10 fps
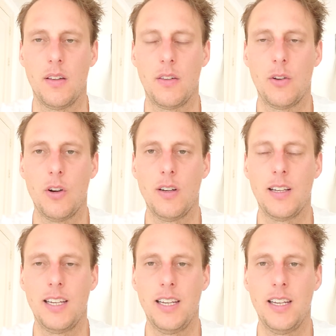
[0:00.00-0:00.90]

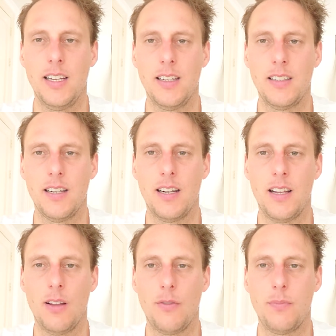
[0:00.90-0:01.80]
Thirdly, there are a
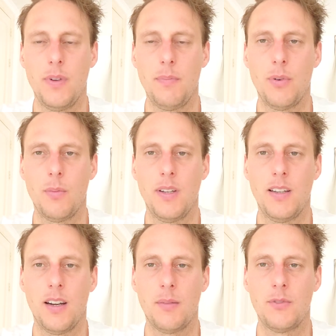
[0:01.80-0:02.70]
lot of people
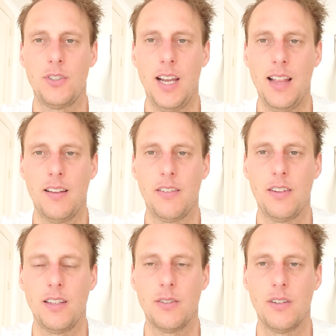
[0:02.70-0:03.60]
become
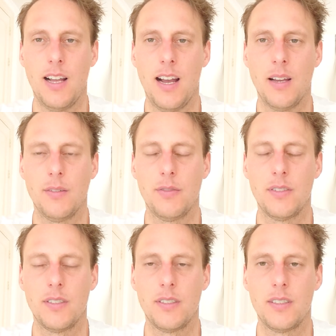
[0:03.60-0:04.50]
jealous in your
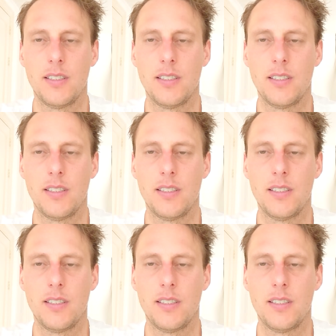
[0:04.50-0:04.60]
life